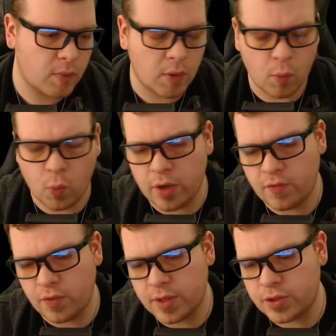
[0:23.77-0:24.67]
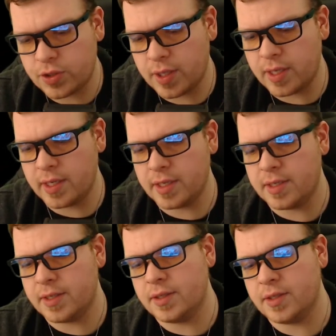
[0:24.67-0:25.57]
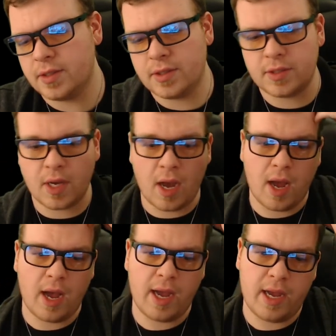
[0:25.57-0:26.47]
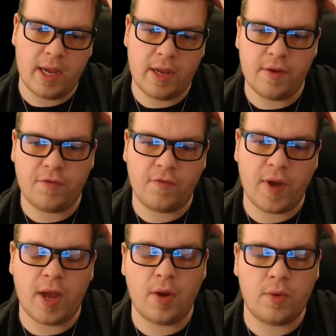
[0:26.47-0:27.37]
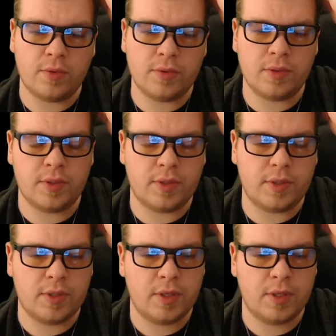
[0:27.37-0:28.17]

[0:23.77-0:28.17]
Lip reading: One of which is I found